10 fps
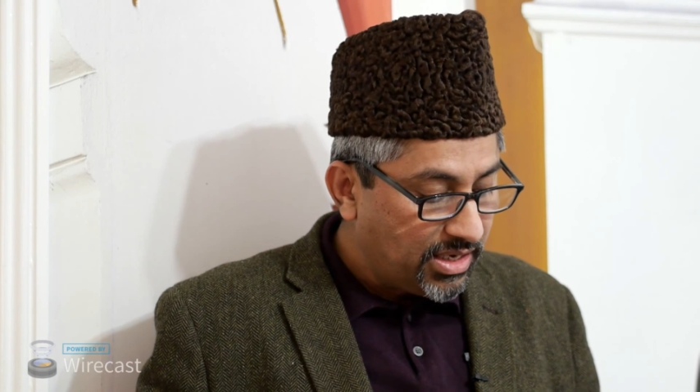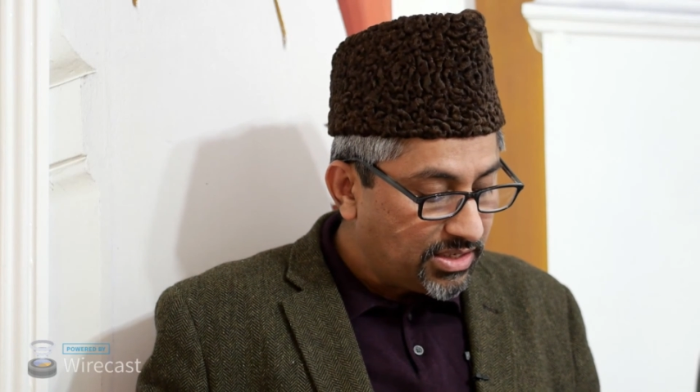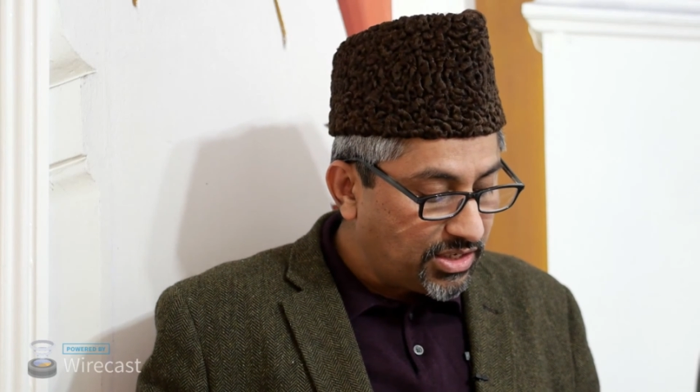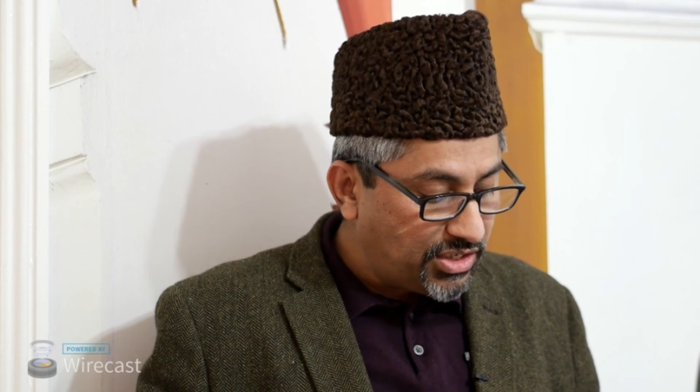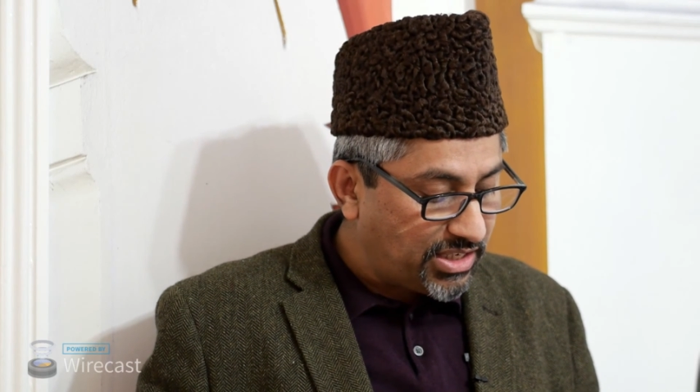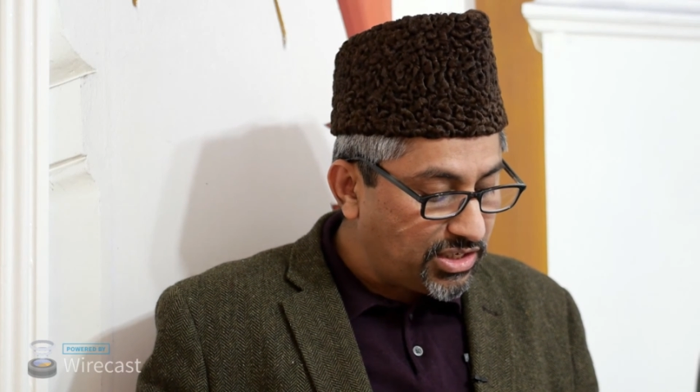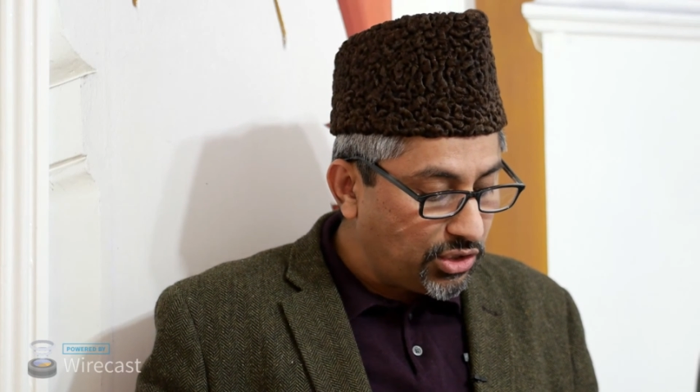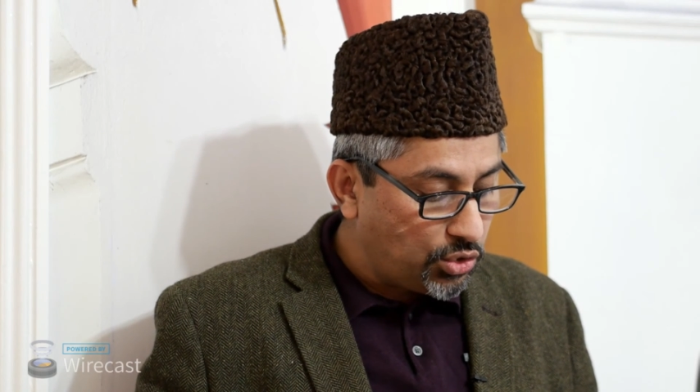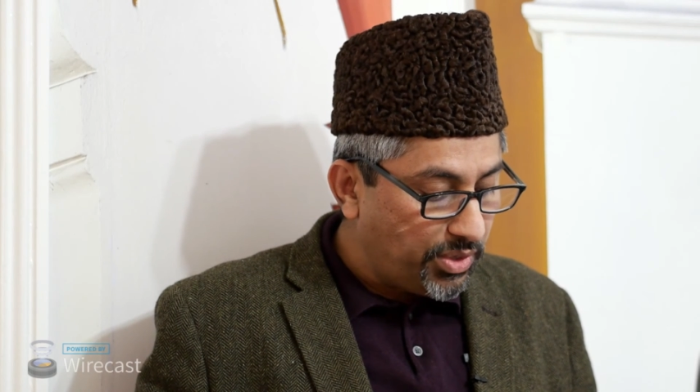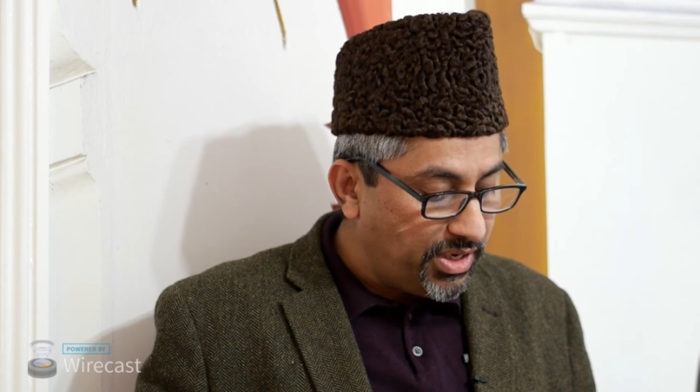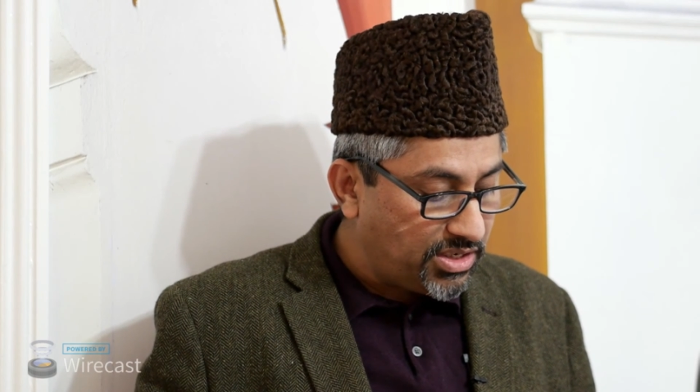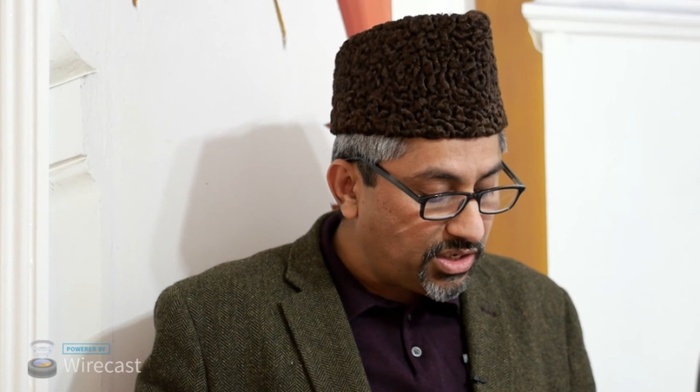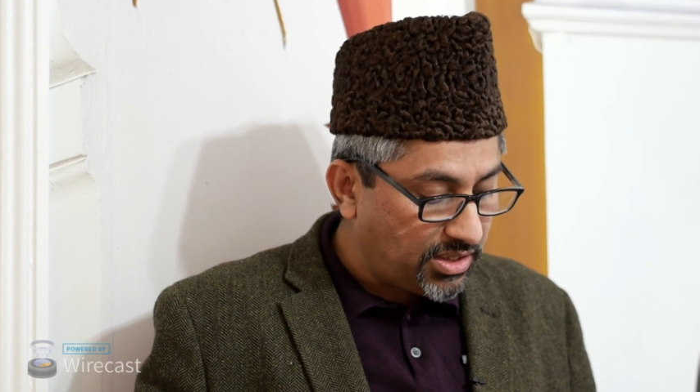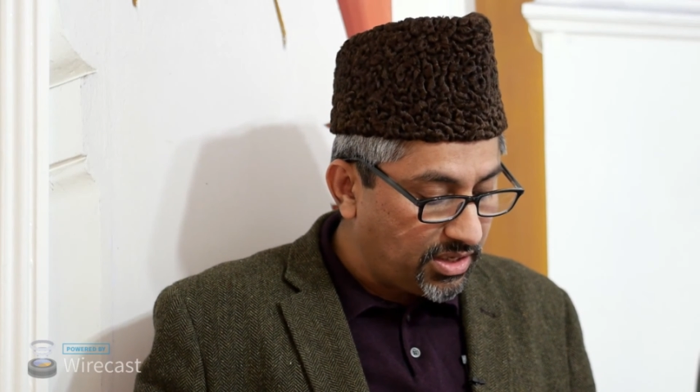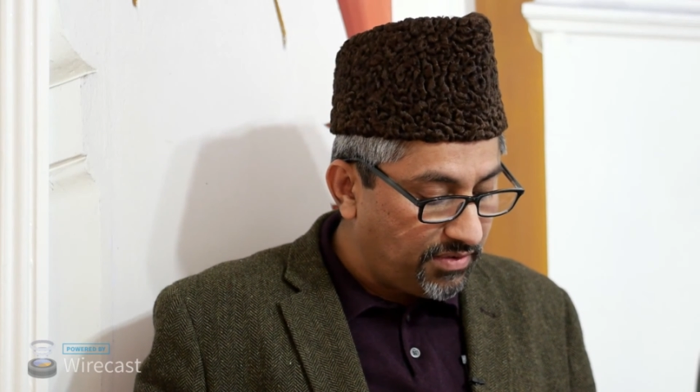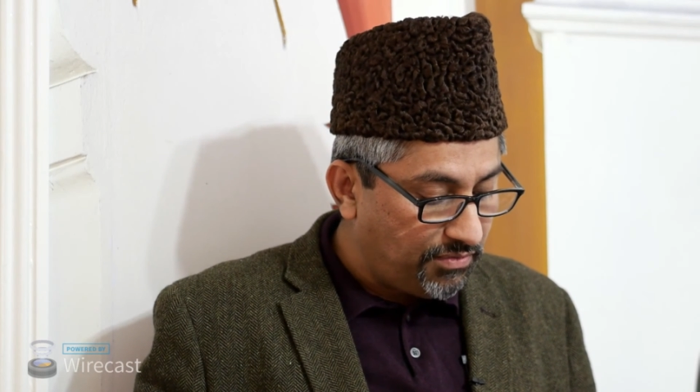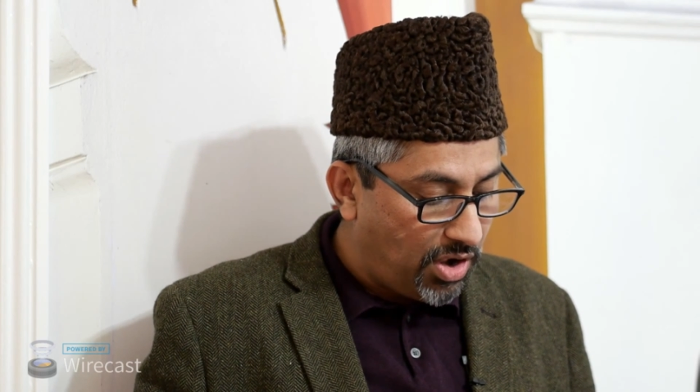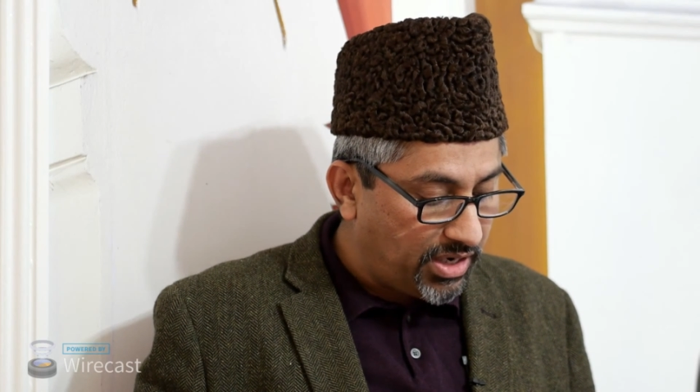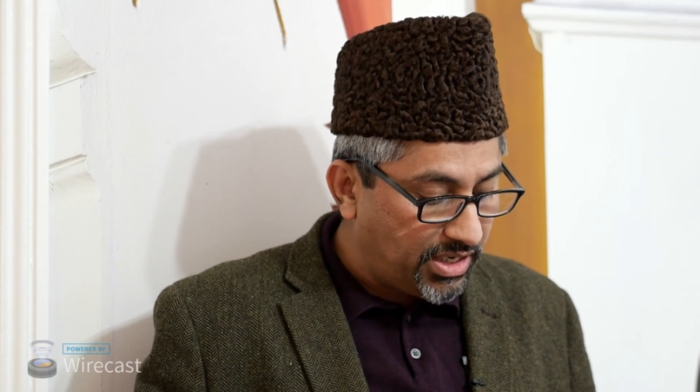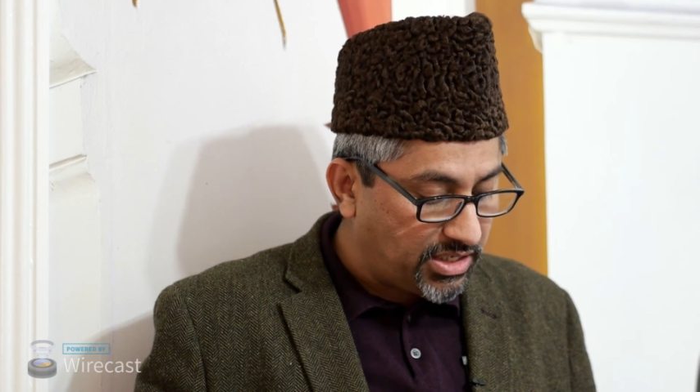suggesting to each other
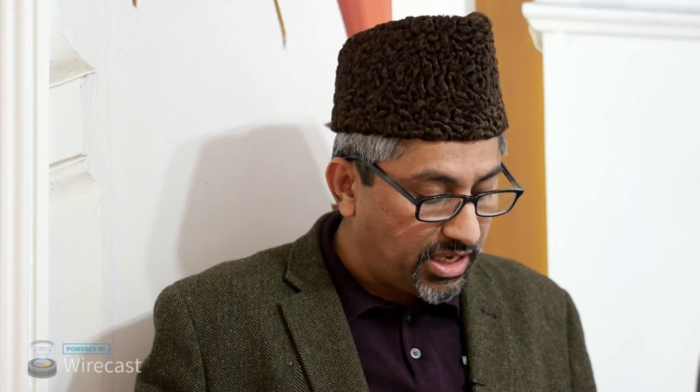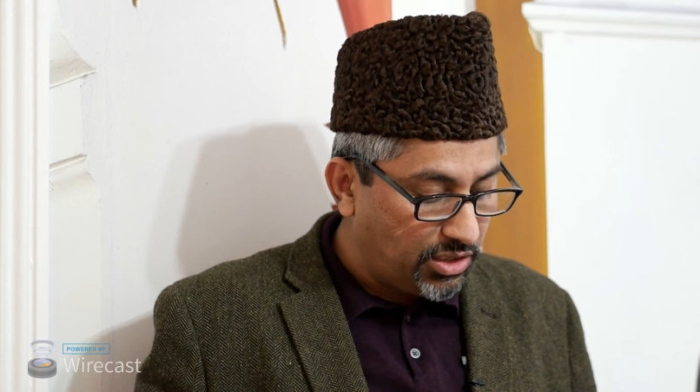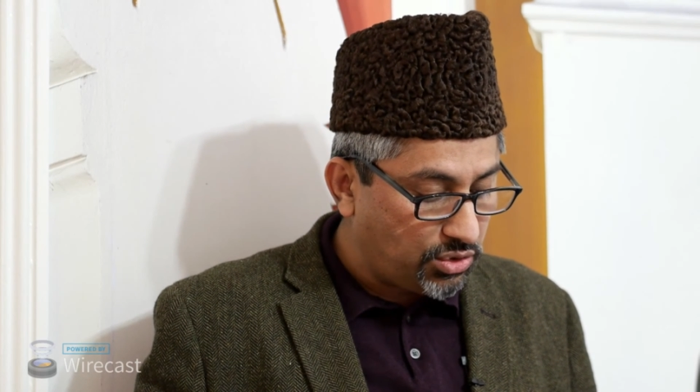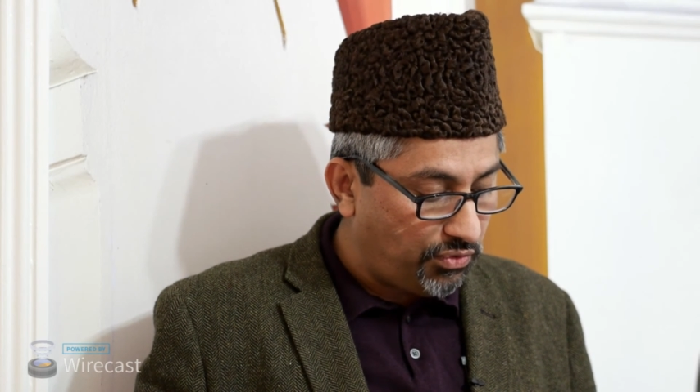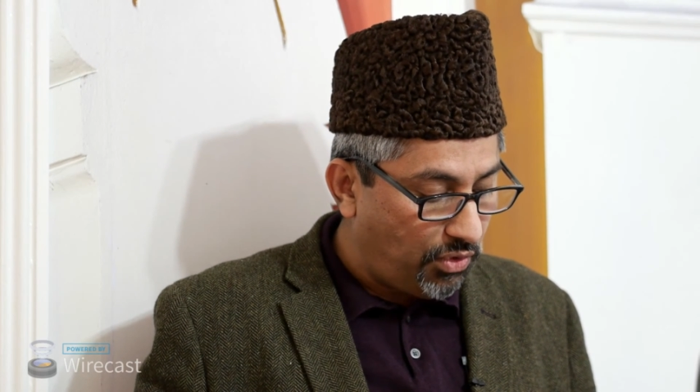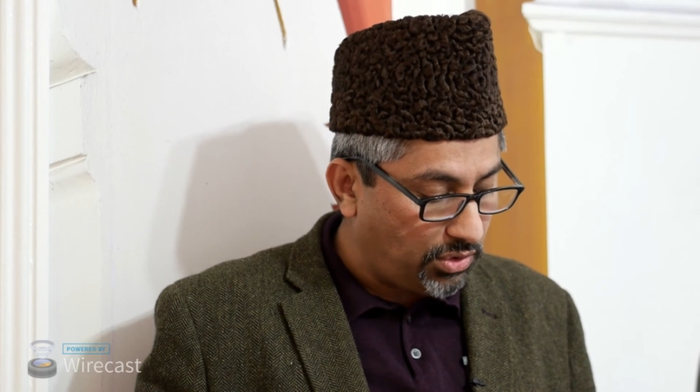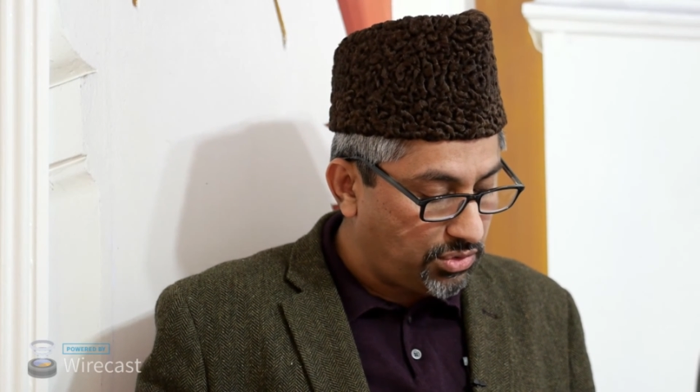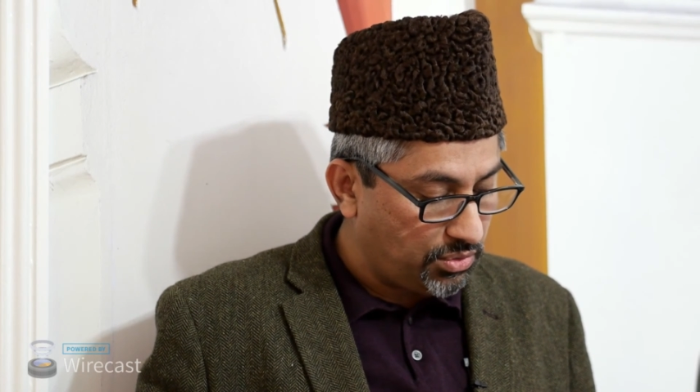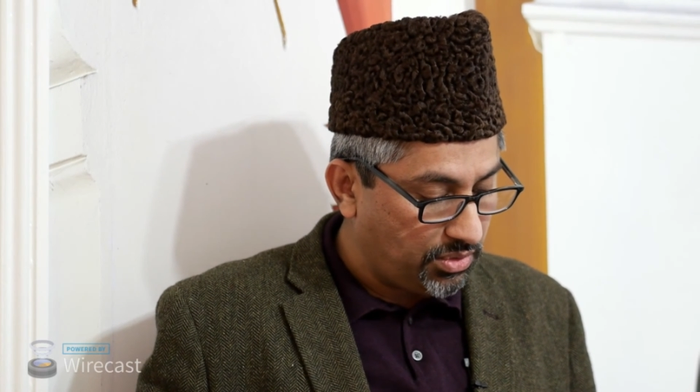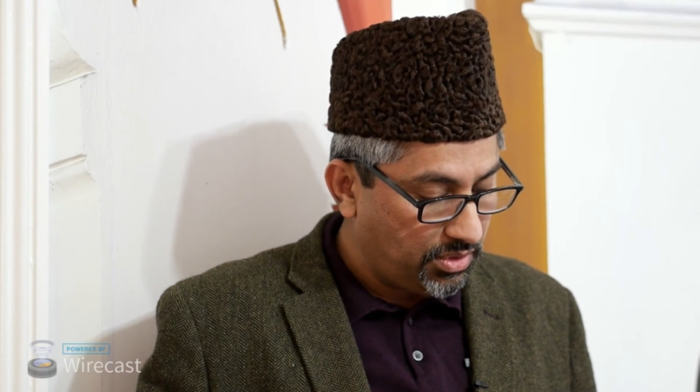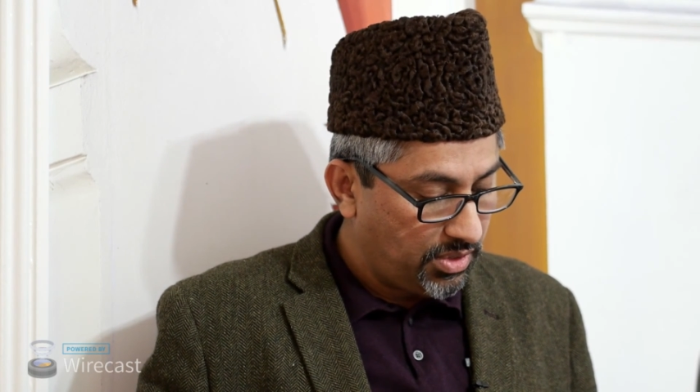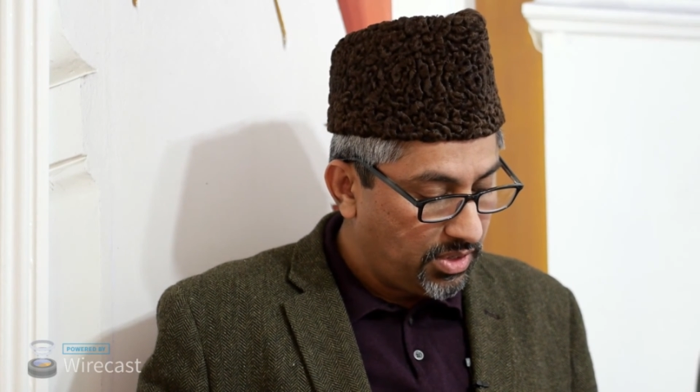varnished tales of falsehood.